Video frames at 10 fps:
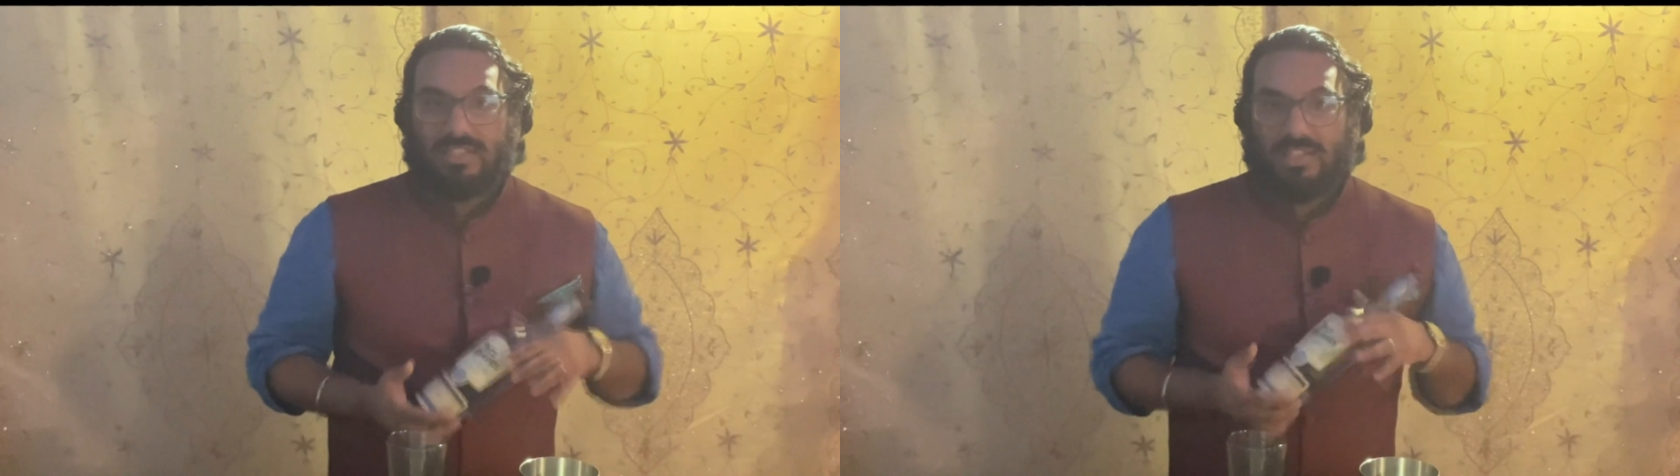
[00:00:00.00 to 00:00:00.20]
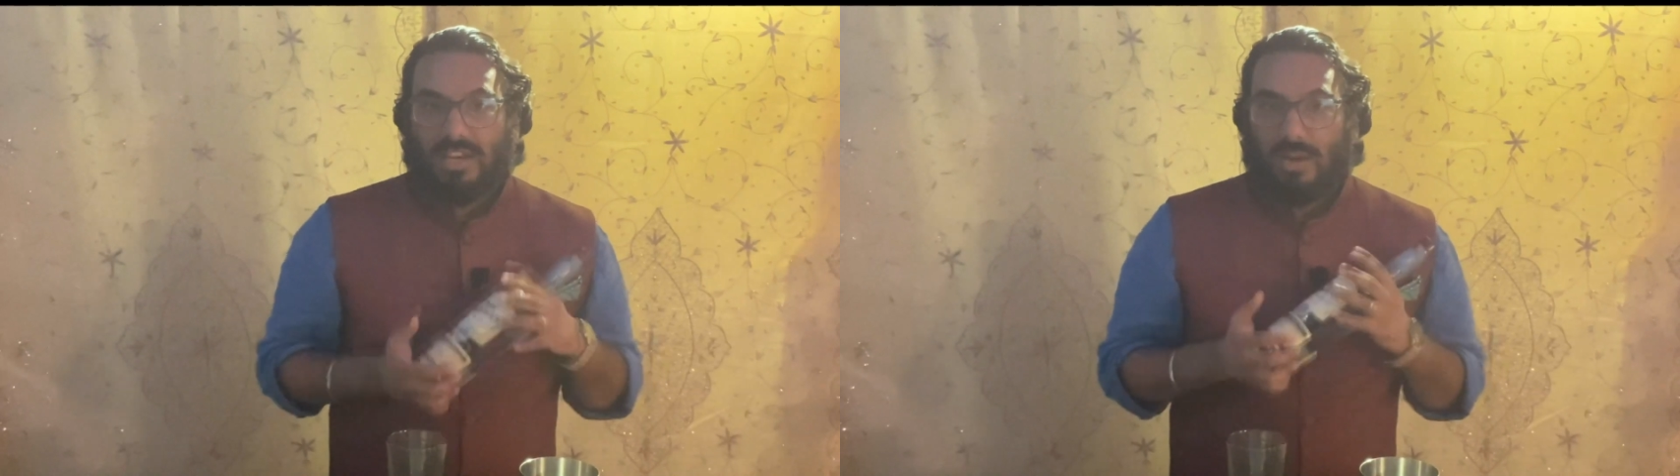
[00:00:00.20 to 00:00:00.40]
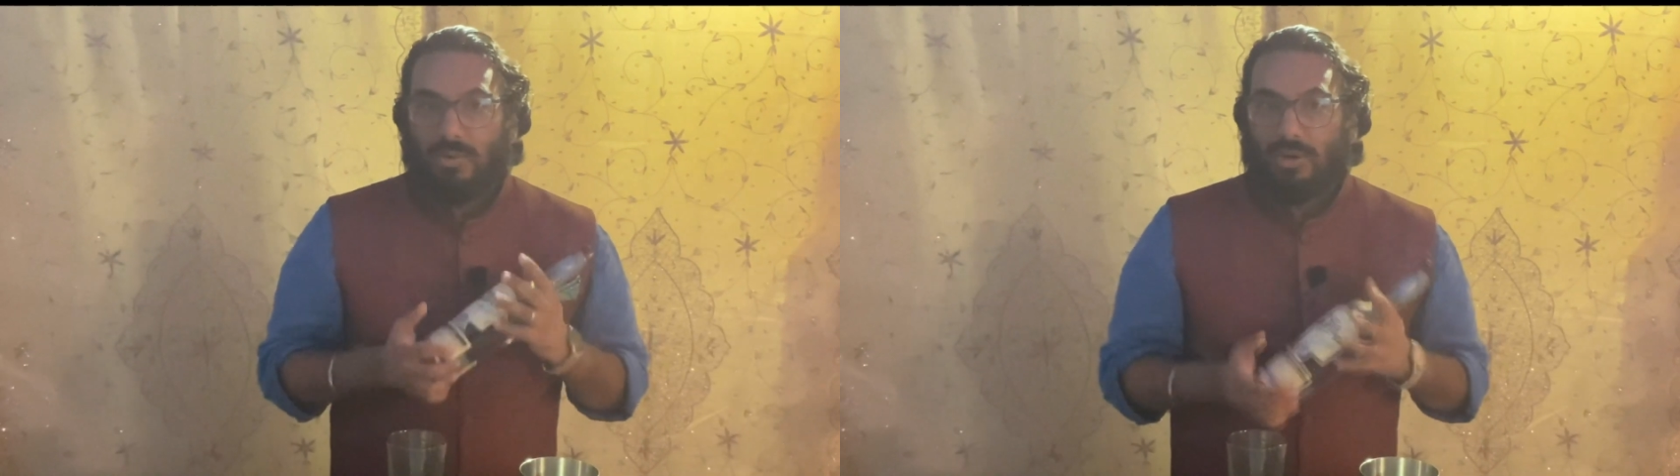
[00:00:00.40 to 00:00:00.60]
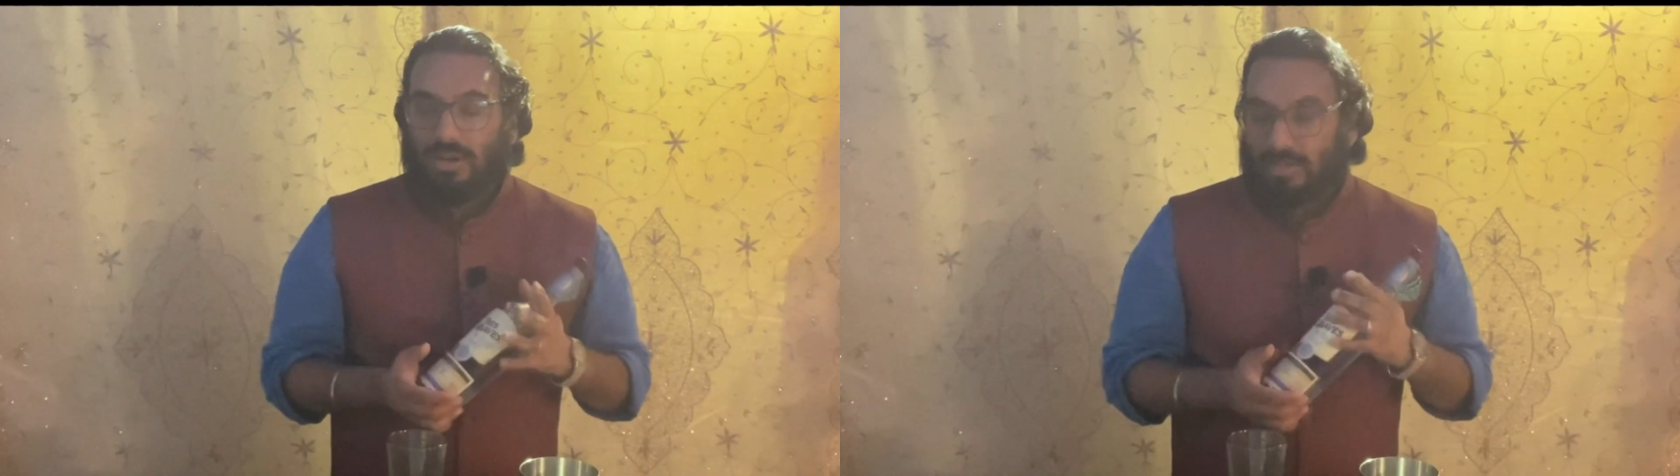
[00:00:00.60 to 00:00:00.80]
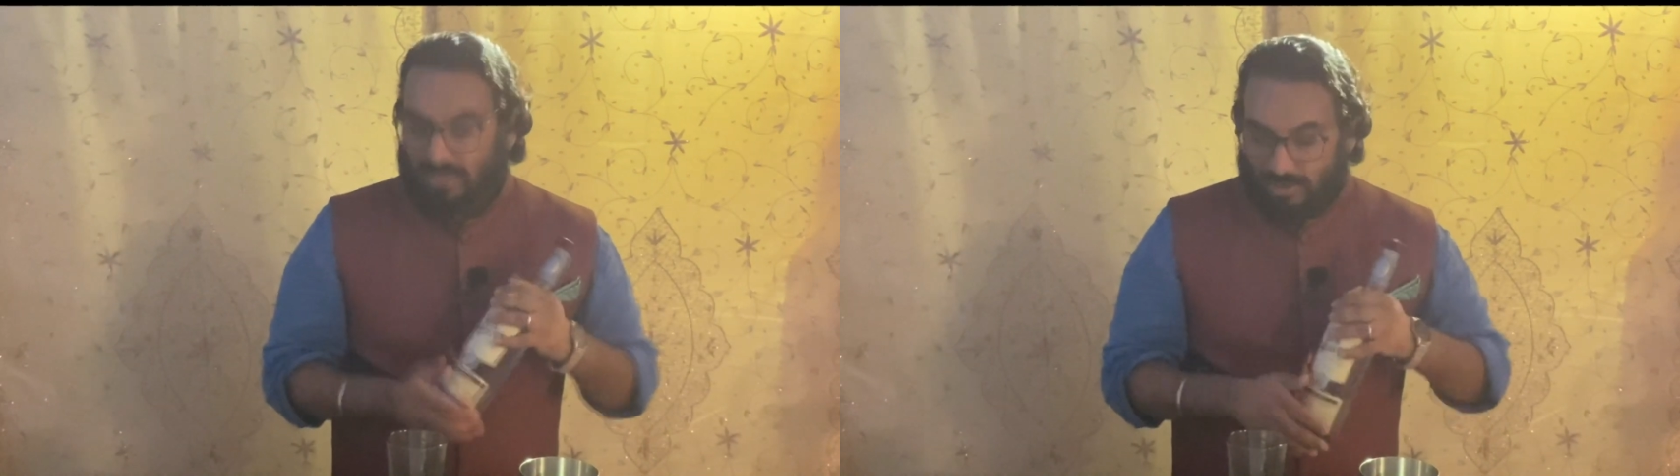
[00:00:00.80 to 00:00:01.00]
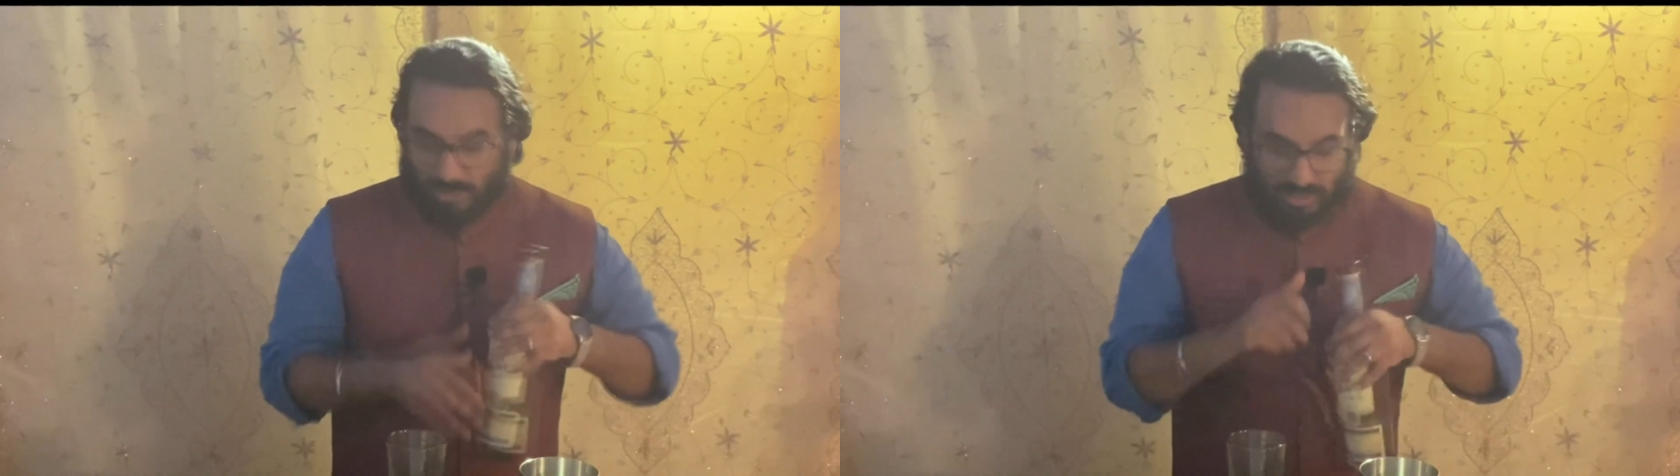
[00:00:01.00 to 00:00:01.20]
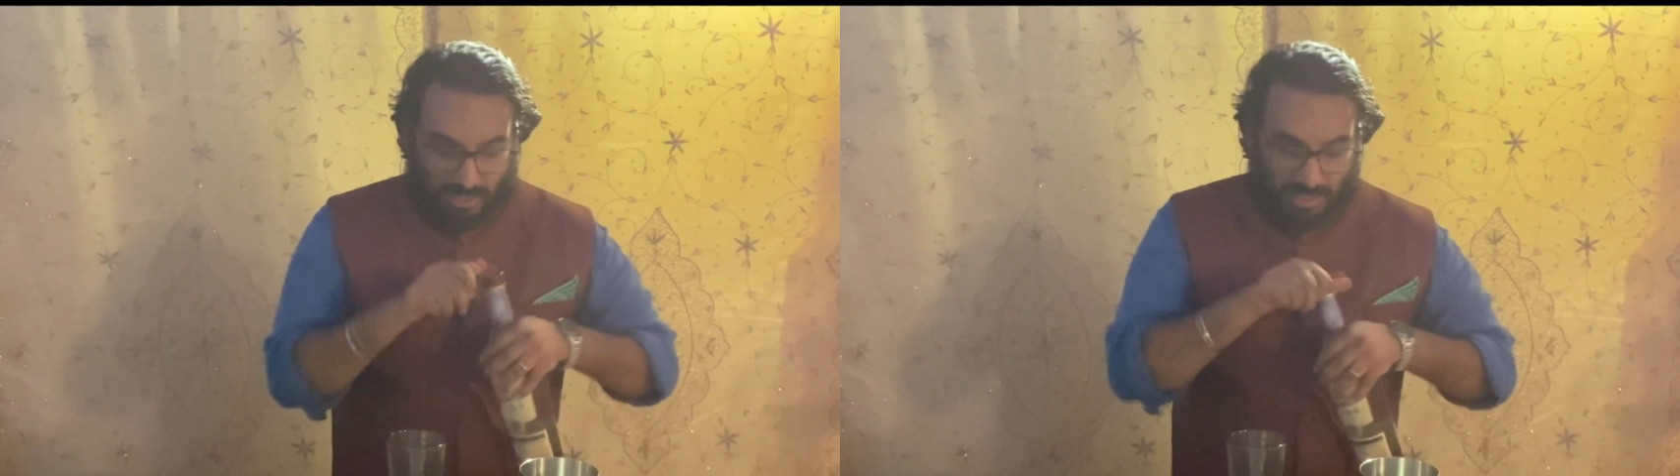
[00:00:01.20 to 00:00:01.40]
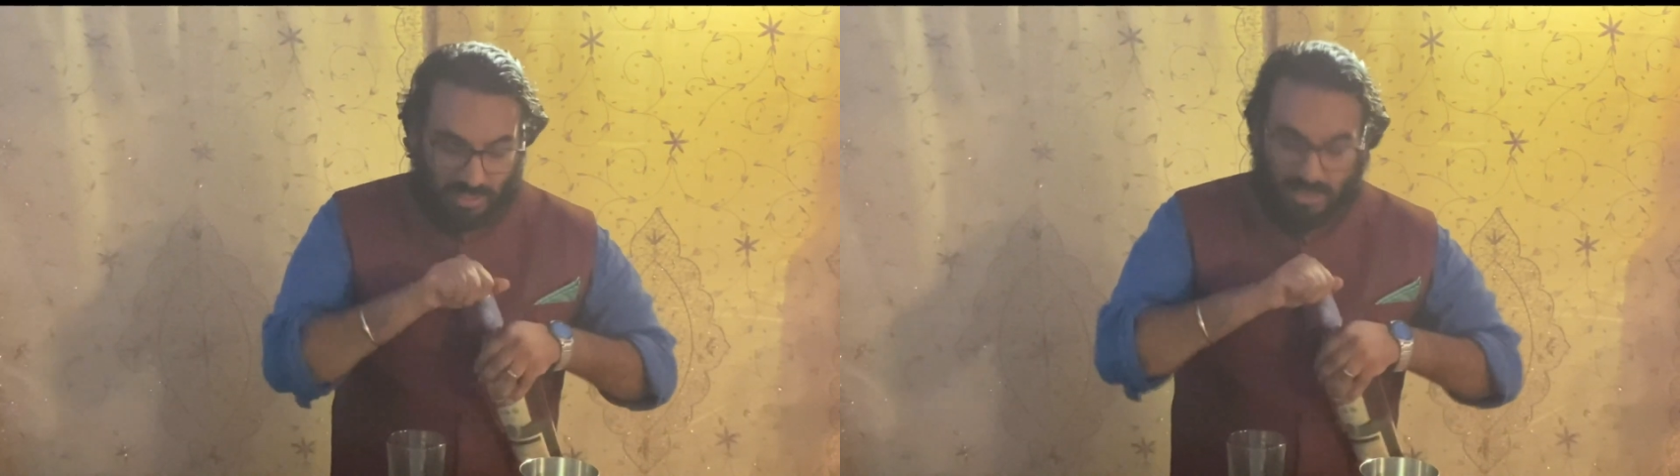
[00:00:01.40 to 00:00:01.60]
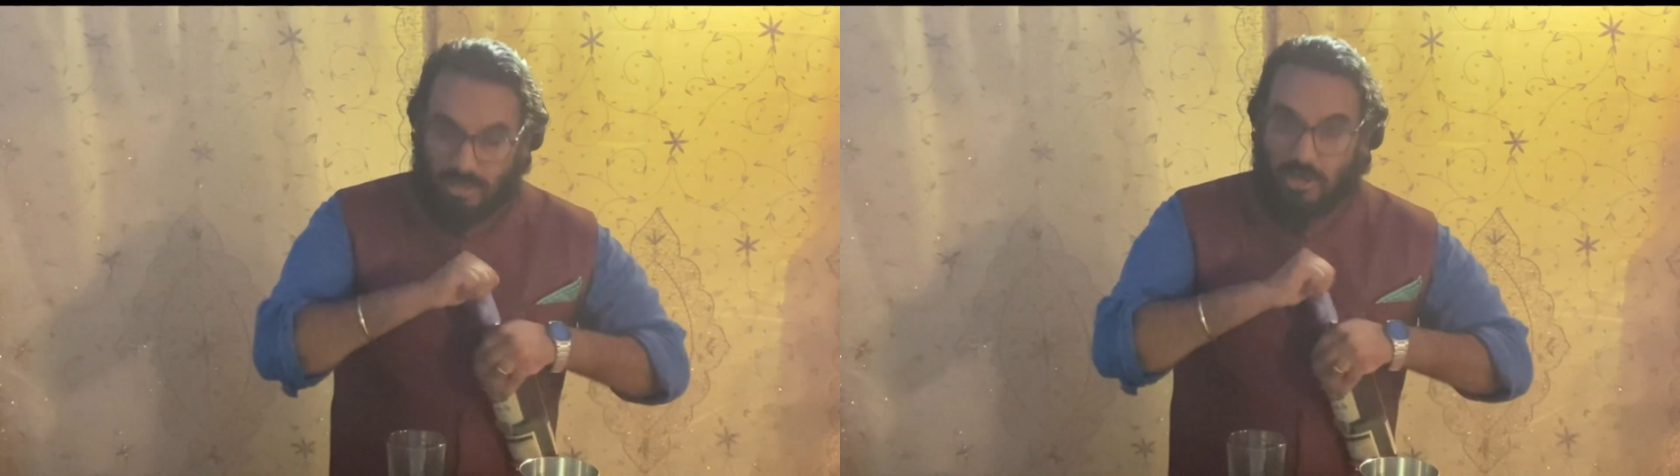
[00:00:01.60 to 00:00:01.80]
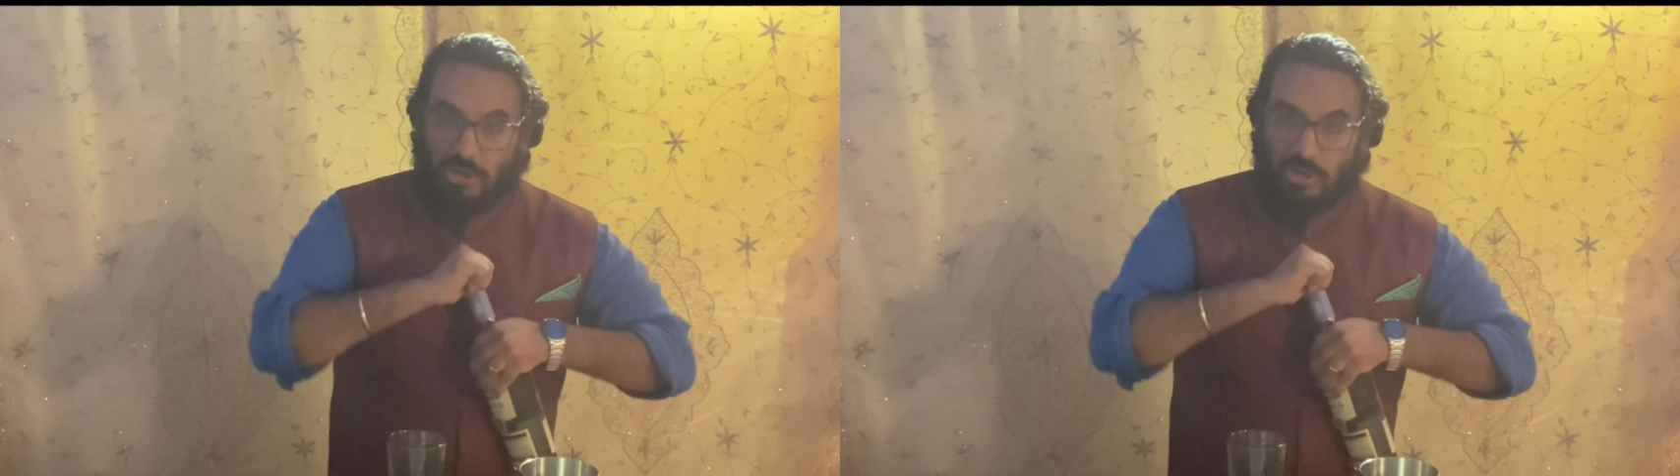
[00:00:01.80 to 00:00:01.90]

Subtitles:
today, we're gonna stick with tequila.